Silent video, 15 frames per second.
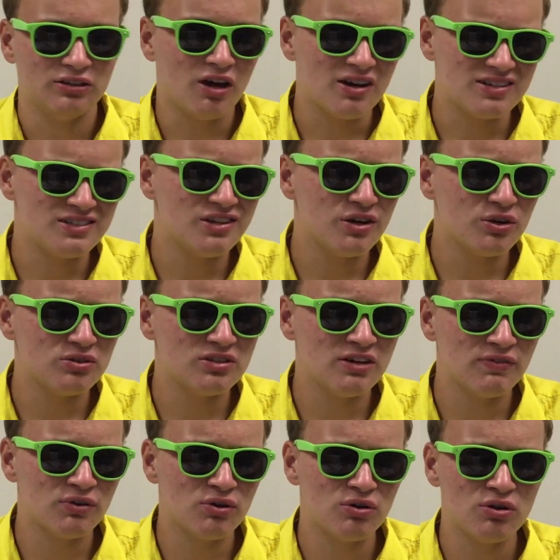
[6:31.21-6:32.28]
not a
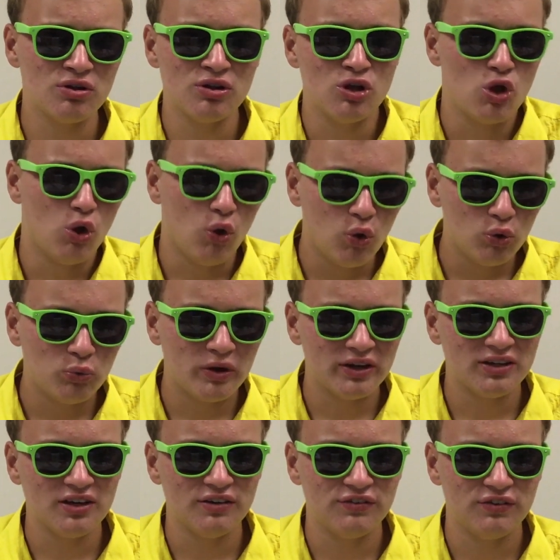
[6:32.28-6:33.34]
stereotypical old
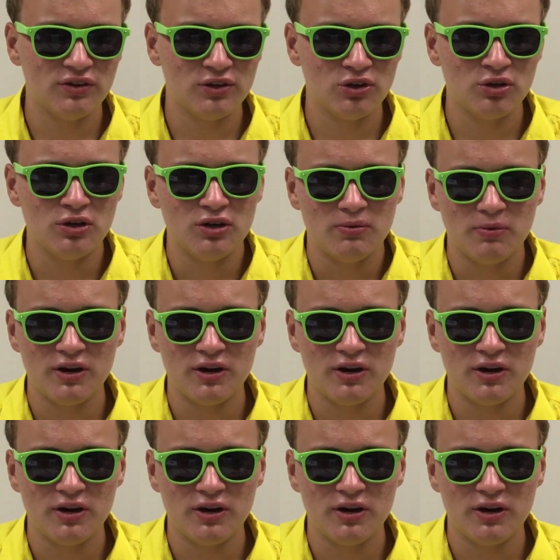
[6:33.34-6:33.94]
white guy figure,